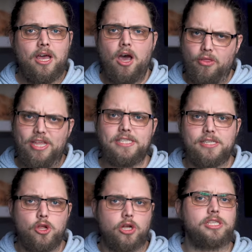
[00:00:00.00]
oh,
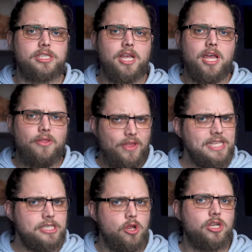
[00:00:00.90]
this looks
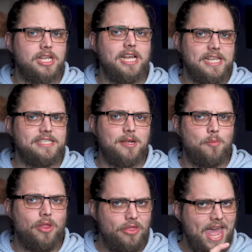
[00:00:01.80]
like there's
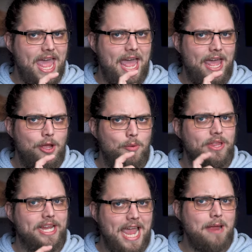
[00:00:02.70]
someone there
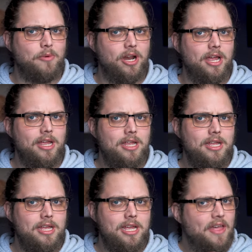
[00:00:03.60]
with a camera
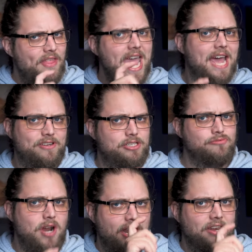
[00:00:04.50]
and they're having to
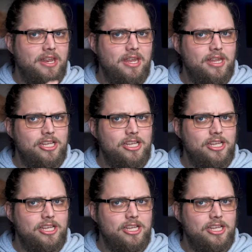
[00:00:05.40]
run,